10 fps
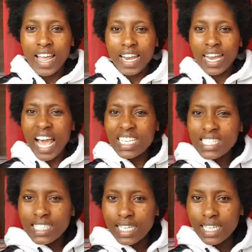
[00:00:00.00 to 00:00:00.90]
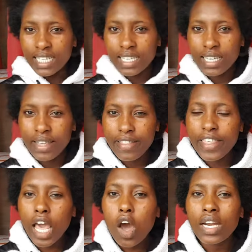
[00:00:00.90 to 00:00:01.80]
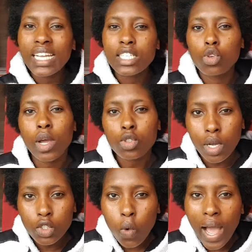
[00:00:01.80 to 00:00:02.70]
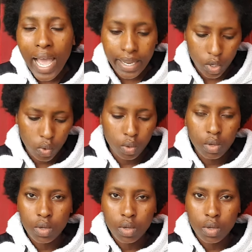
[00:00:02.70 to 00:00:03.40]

Lastly, the only twatwa I know.